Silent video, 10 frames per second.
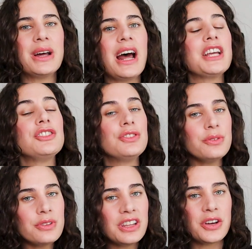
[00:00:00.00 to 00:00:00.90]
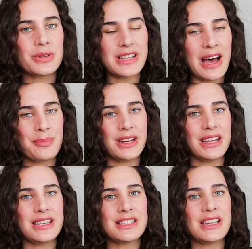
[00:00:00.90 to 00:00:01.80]
But I do think what's
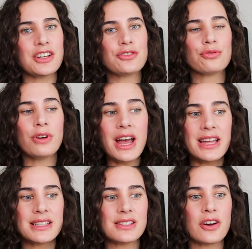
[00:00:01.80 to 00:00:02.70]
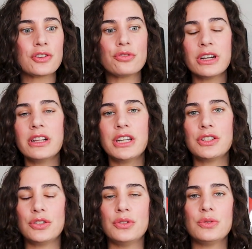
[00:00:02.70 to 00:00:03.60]
happening is that trends are trickling
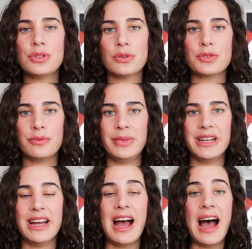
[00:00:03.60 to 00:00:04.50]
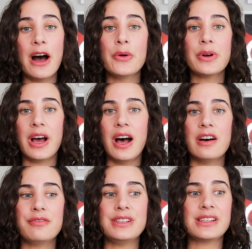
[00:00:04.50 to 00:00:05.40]
to social media out
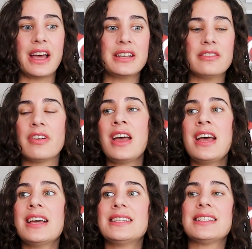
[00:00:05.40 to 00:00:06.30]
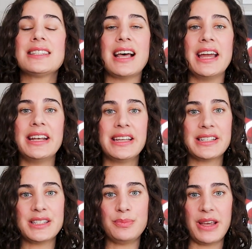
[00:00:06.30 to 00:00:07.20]
of these kind of deciding
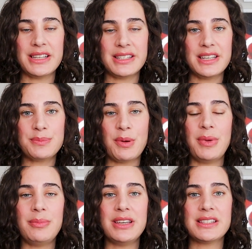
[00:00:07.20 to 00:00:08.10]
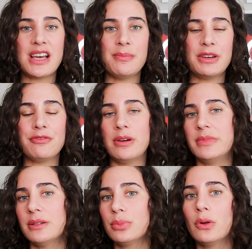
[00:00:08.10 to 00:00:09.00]
spaces, but maybe it's coming from
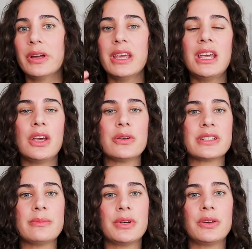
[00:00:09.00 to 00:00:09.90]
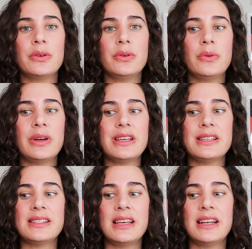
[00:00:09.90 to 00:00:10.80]
an employee or somebody who
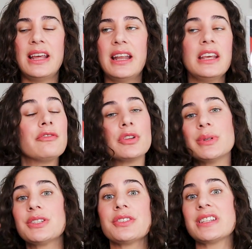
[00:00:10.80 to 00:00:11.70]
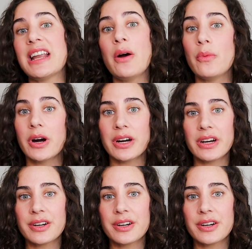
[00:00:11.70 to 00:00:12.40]
is in an influencer's network.